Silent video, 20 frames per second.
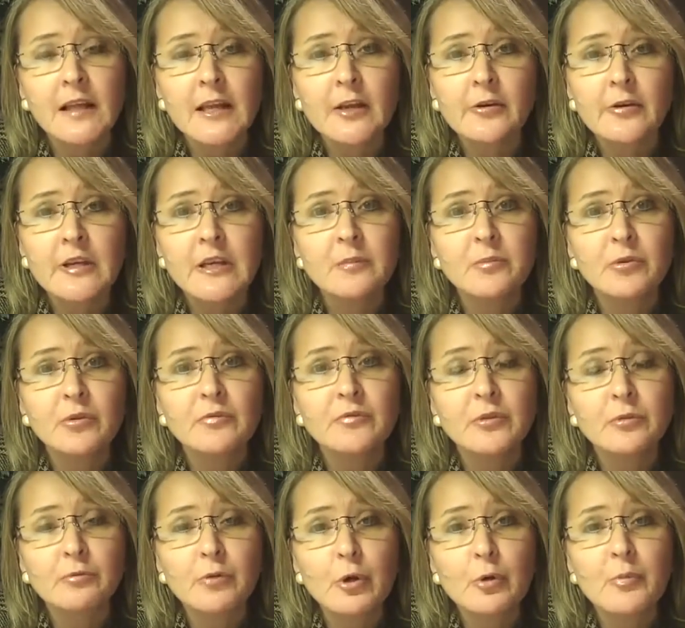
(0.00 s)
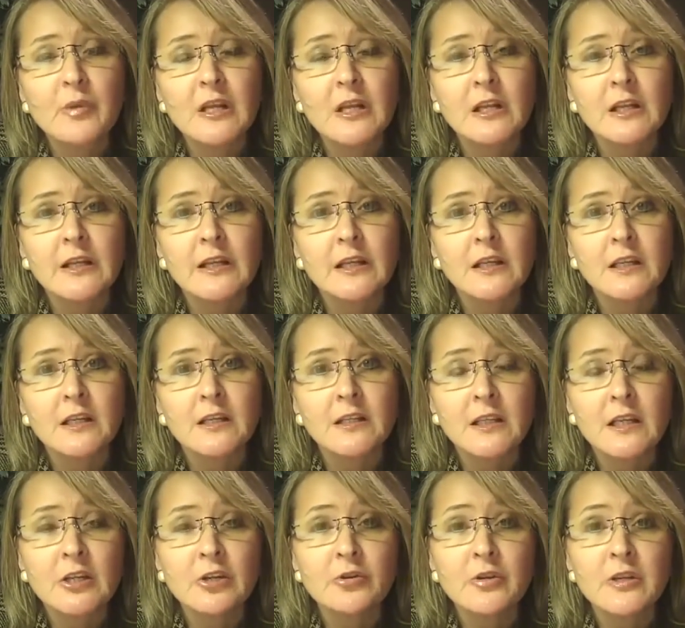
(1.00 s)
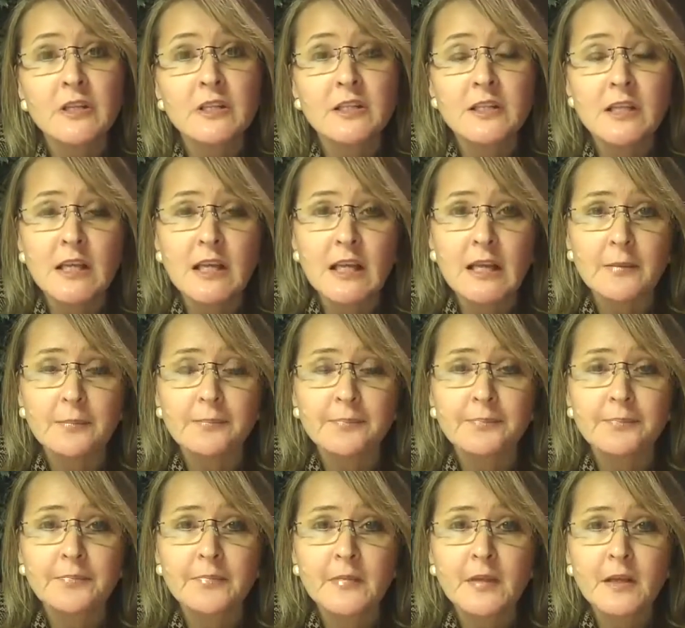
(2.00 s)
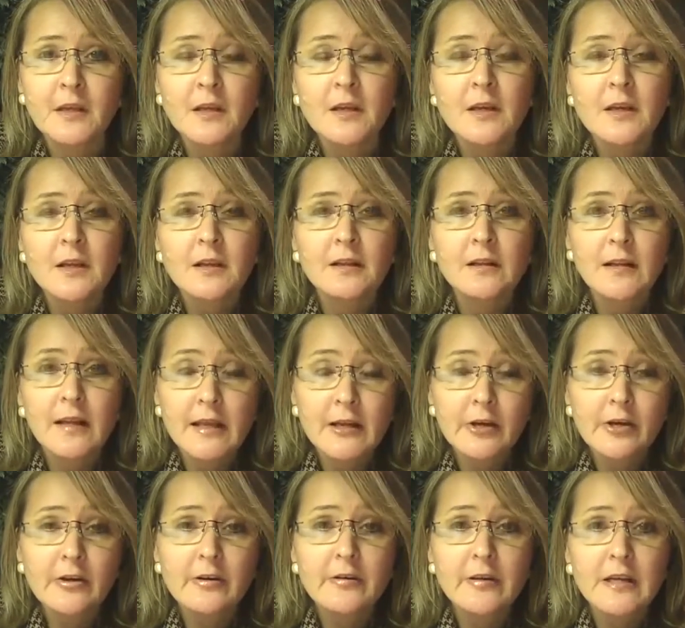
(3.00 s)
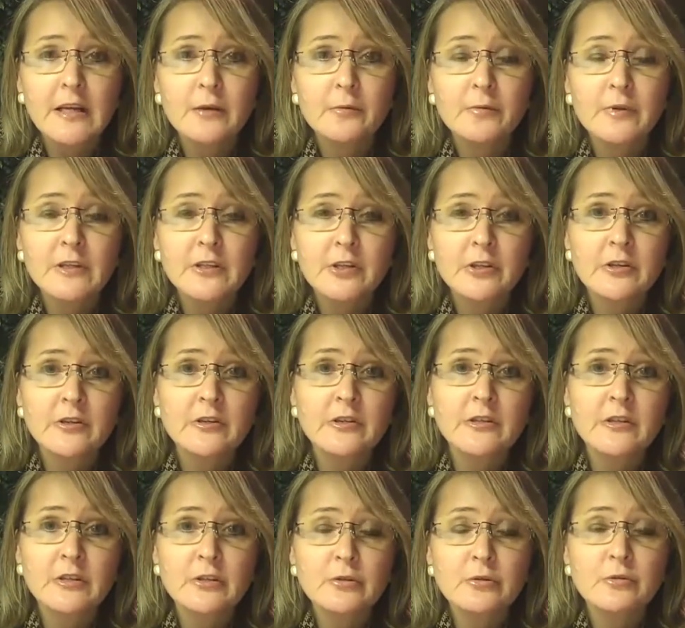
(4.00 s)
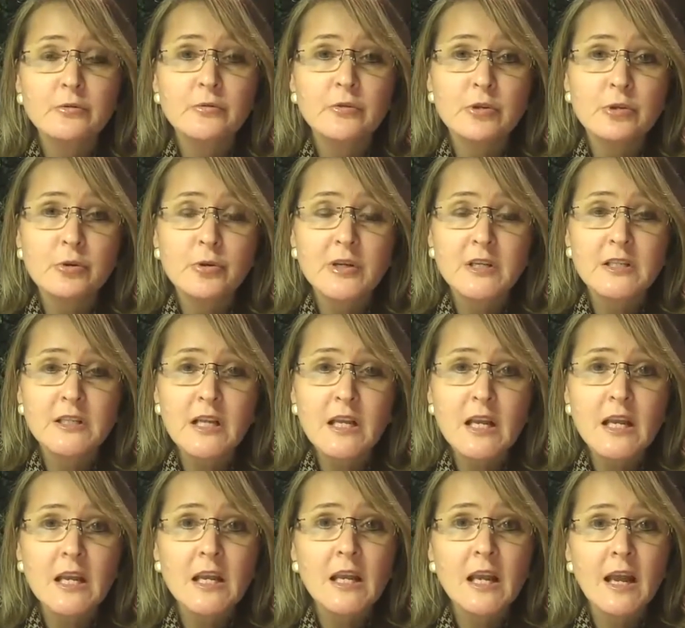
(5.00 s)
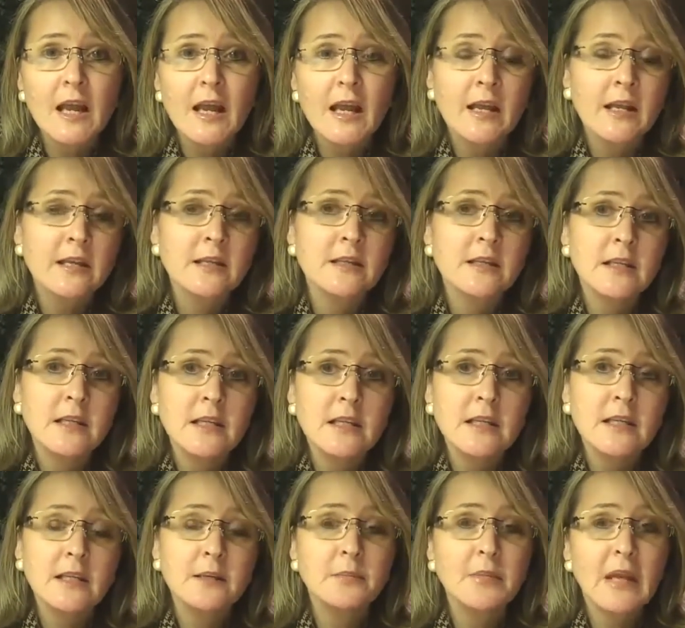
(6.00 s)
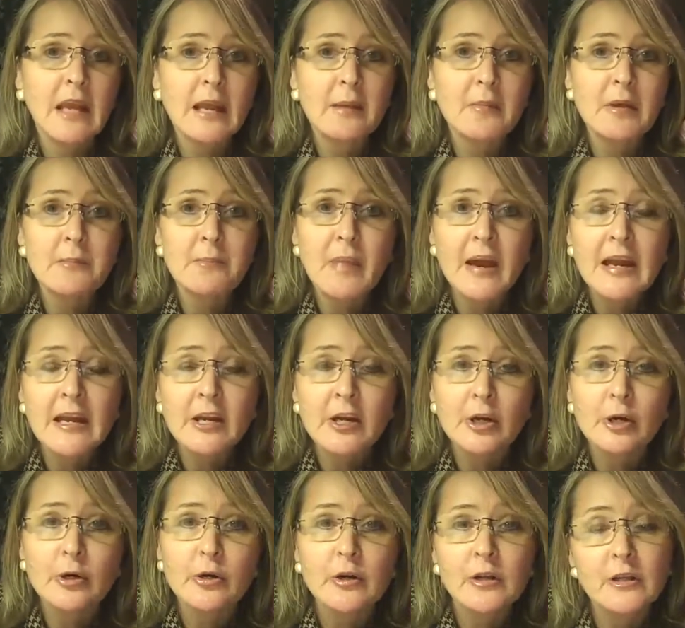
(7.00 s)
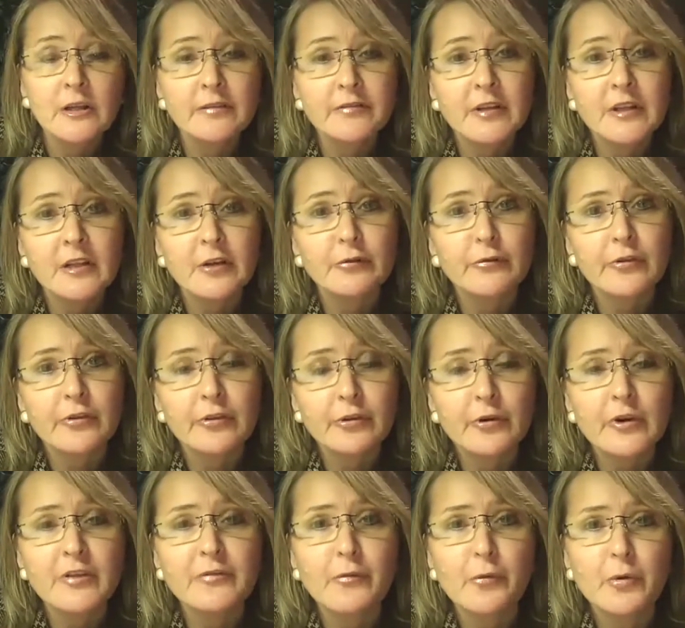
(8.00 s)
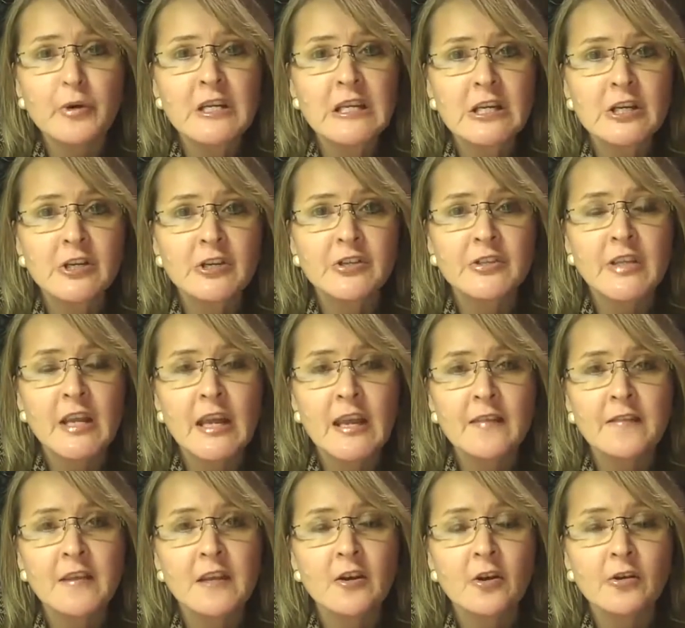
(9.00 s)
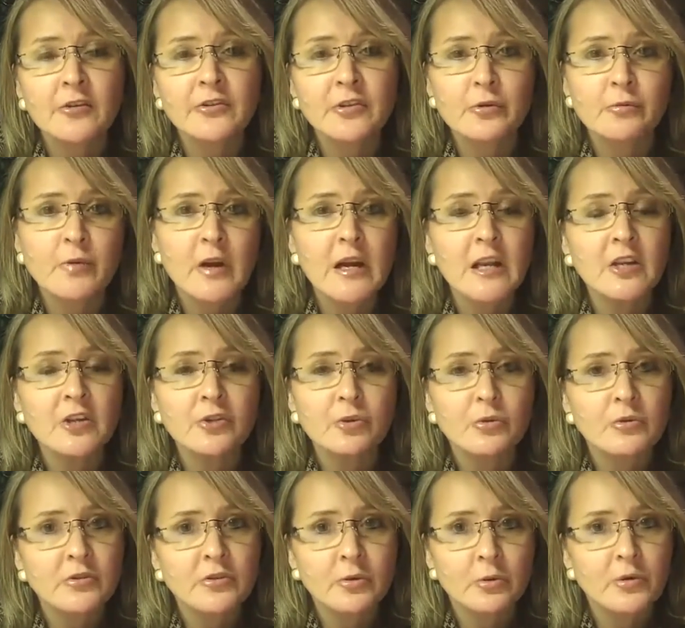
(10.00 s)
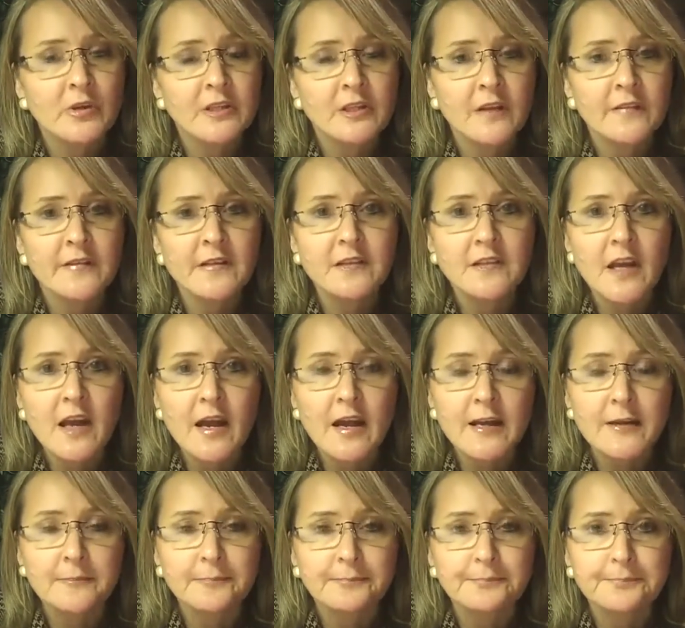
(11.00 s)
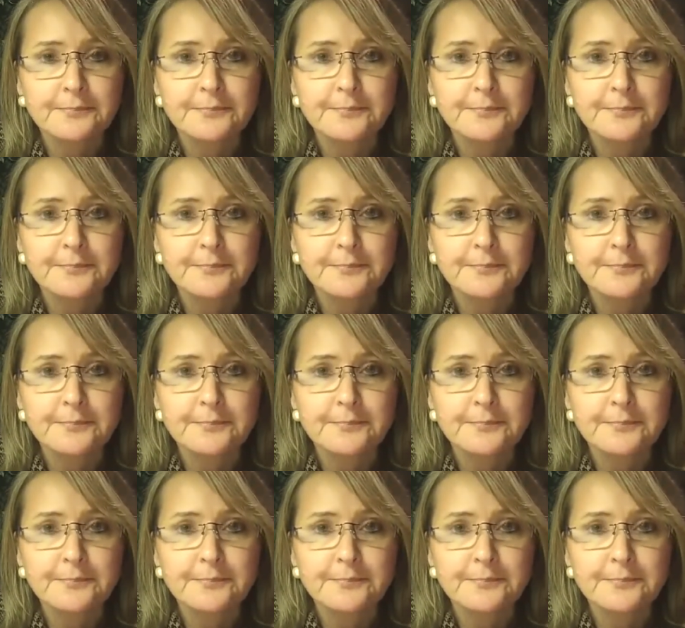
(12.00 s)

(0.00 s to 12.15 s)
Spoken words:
Later he moved to Rome, Italy, and continued his singing. Later he returned to New York City and he became a banker, living there for 34 years and then also writing short stories on the side.